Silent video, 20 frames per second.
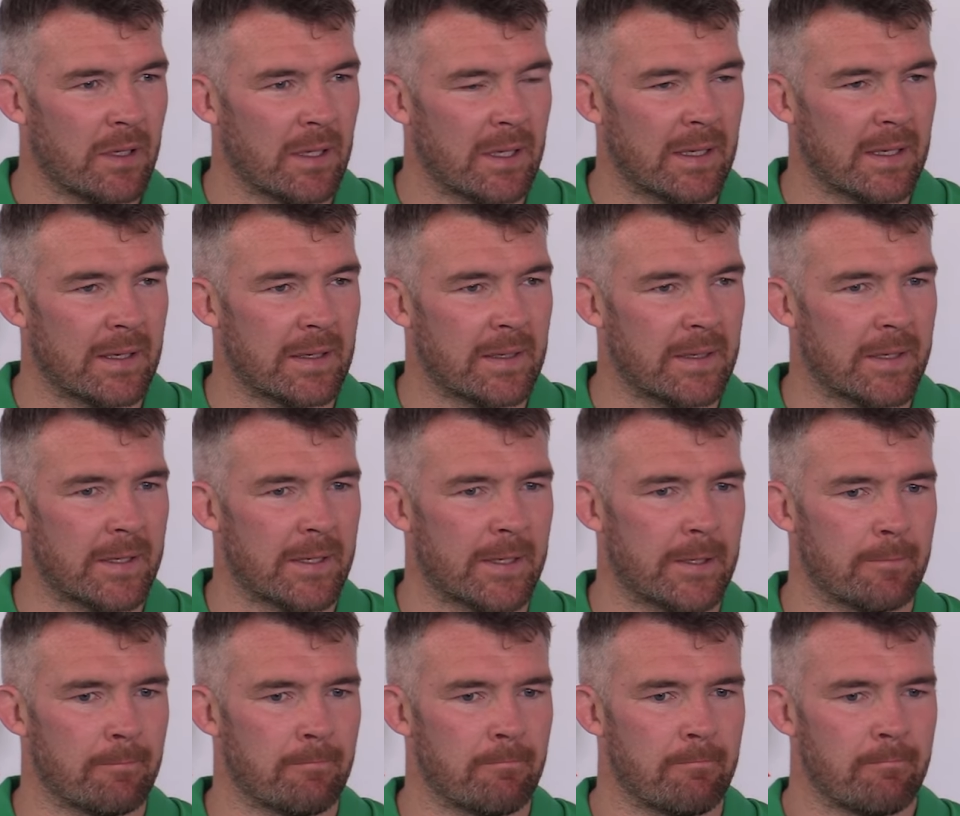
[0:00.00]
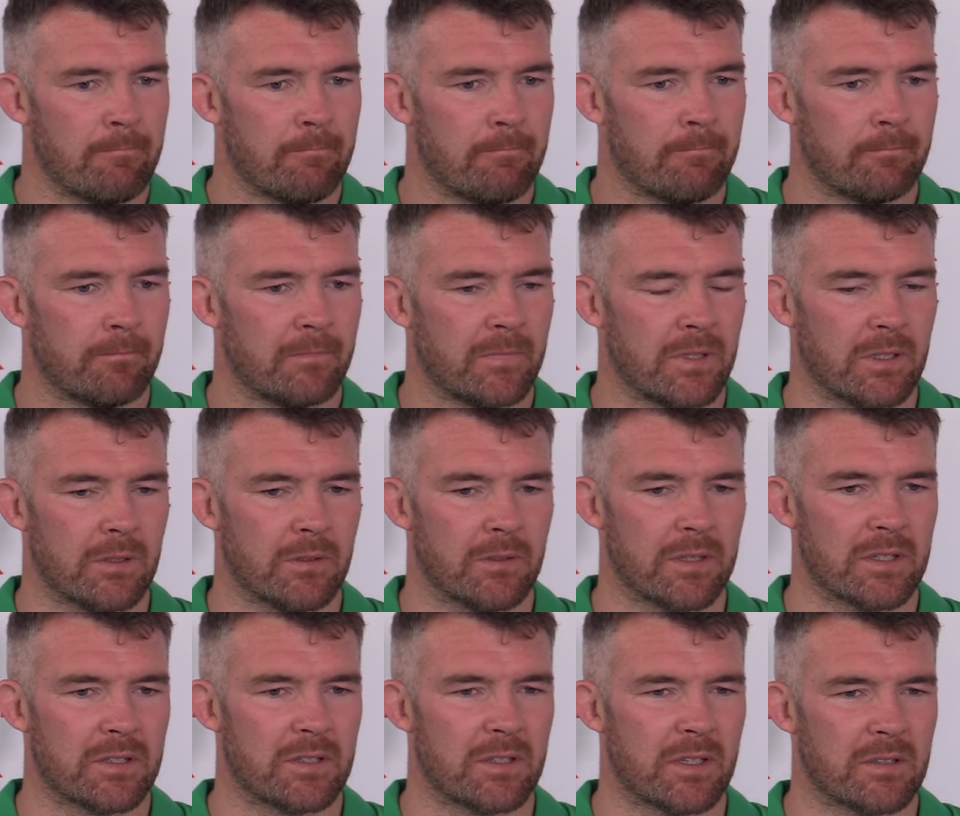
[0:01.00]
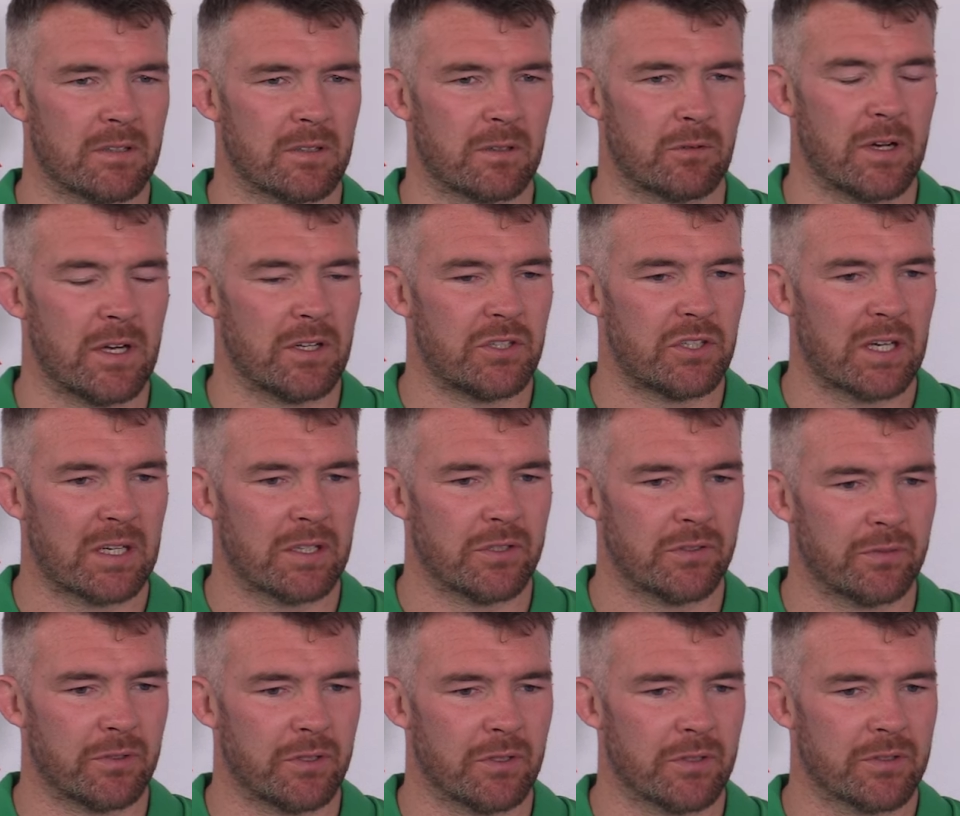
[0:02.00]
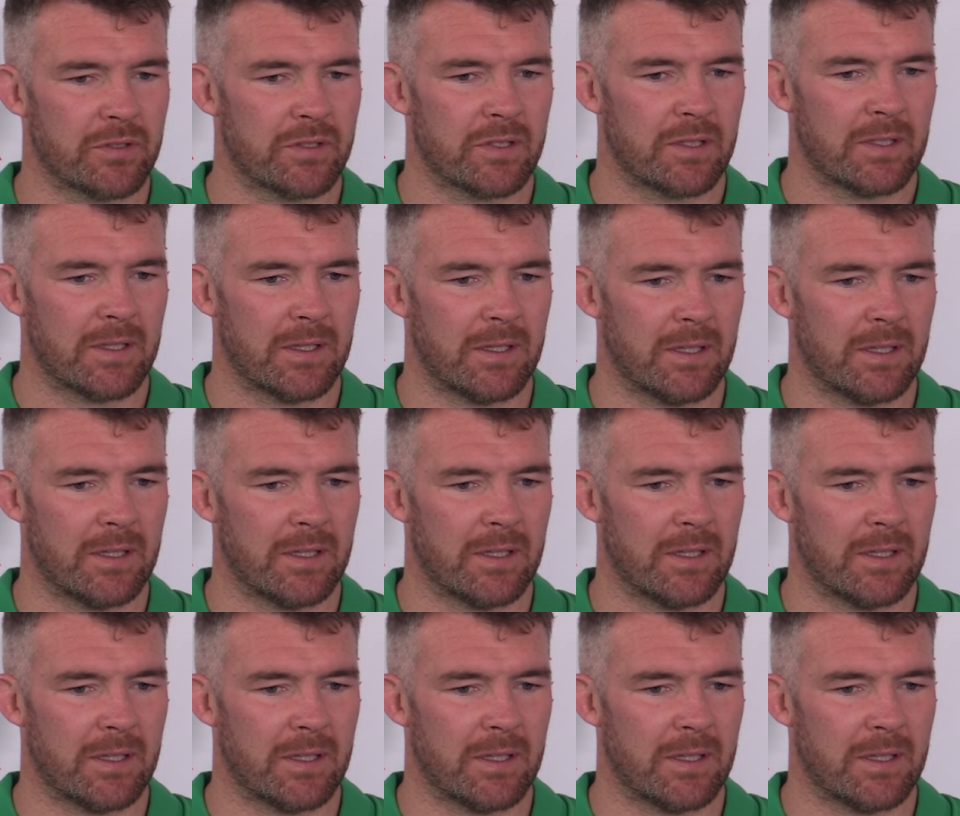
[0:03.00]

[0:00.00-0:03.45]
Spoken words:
And that's a great challenge for us.